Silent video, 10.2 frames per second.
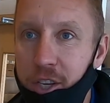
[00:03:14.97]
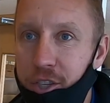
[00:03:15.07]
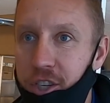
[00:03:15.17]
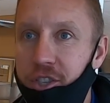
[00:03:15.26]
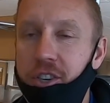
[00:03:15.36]

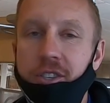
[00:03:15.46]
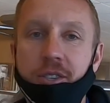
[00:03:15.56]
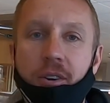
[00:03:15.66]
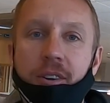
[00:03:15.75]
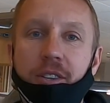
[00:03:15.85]
She just
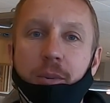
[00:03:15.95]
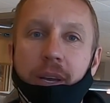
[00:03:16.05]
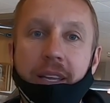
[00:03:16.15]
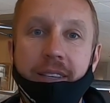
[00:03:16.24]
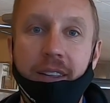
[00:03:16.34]
started
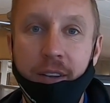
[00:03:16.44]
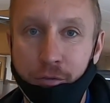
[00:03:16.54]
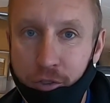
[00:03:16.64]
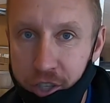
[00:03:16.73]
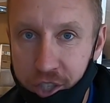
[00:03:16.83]
doing a
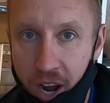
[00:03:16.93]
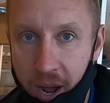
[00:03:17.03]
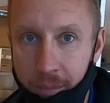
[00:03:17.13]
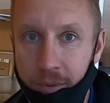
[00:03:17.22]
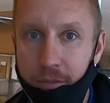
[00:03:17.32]
delivery
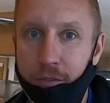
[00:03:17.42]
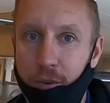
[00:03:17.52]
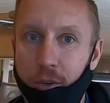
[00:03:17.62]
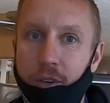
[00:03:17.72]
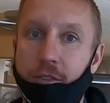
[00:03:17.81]
job
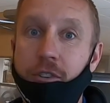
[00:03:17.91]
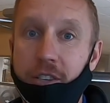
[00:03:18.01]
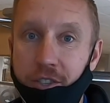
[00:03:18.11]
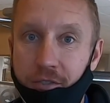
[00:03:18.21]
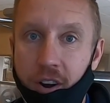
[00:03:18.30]
for a
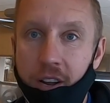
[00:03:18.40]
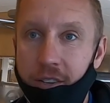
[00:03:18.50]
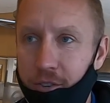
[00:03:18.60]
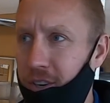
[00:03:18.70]
restaurant,